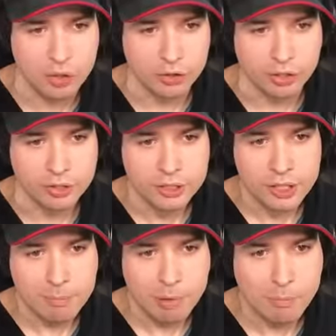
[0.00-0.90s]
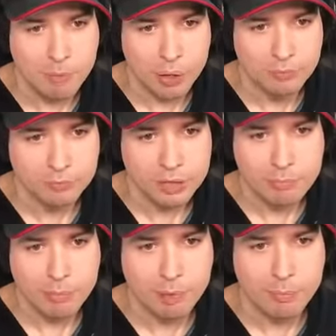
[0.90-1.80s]
longer. Bum bum bum
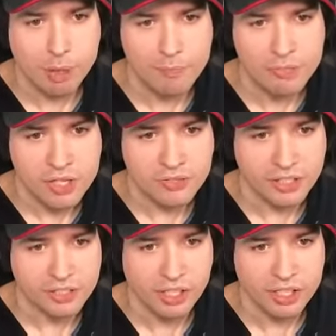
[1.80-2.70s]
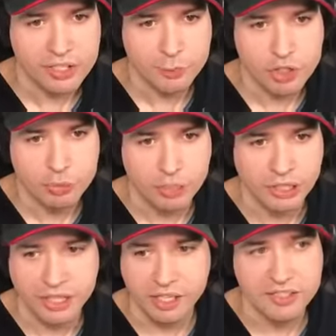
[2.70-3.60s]
bum bum bum. That target switch
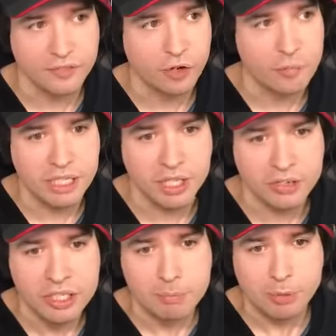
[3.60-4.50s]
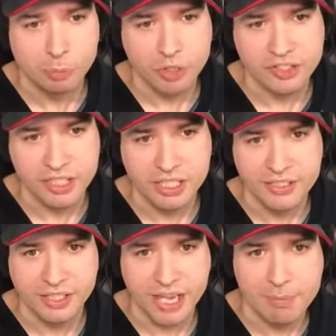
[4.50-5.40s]
really kills it for me here, but we're still
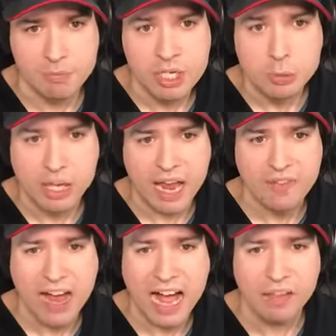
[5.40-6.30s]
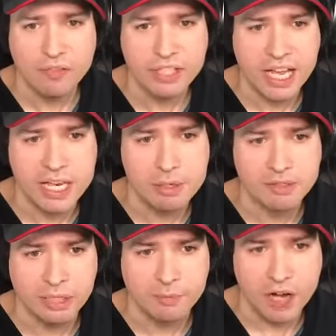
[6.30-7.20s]
in the game. We have half the enemy
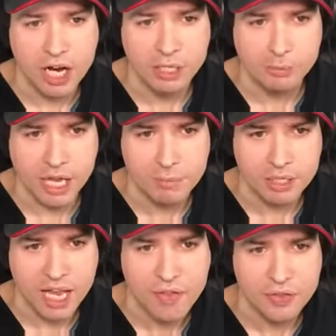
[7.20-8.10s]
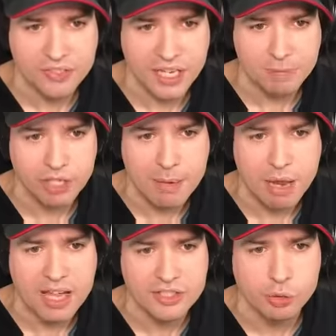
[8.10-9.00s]
team firing me at me at the same time
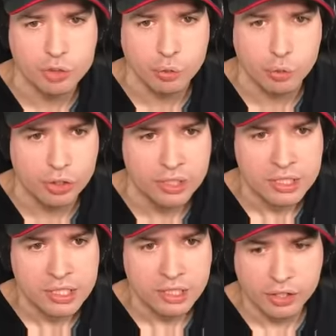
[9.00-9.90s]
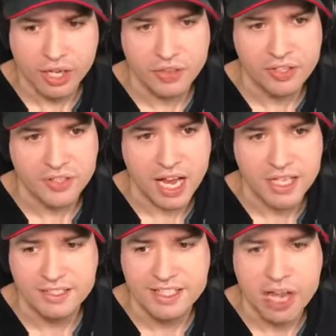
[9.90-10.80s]
as usual. Look at this guy.
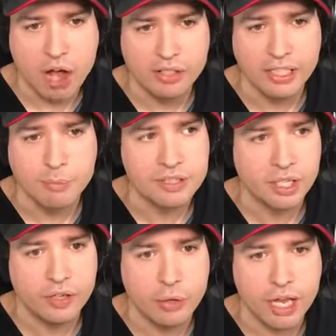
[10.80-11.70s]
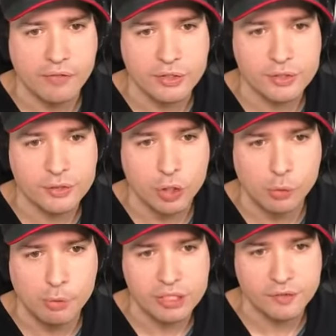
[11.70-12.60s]
He's knocking himself out, having so
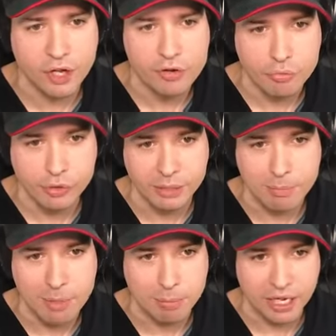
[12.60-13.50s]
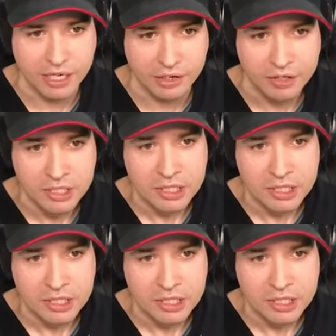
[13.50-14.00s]
much fun ruining my play here.